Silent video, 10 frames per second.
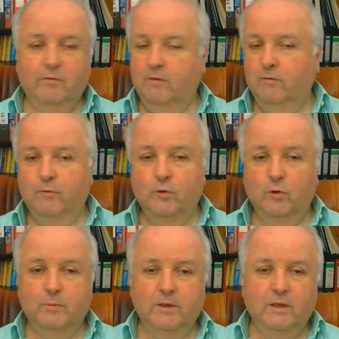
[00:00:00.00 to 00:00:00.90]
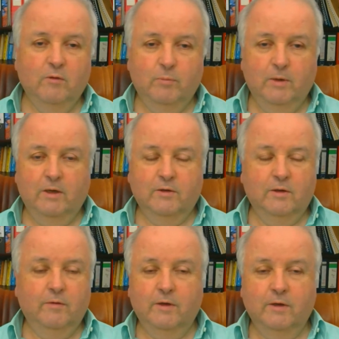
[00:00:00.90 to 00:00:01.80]
Even if you don't believe in past
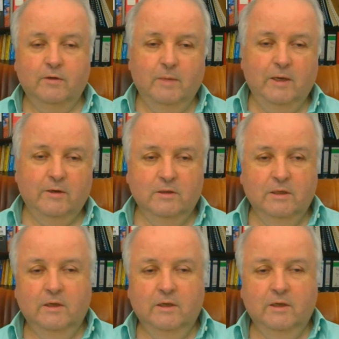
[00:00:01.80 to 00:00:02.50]
life, it doesn't matter.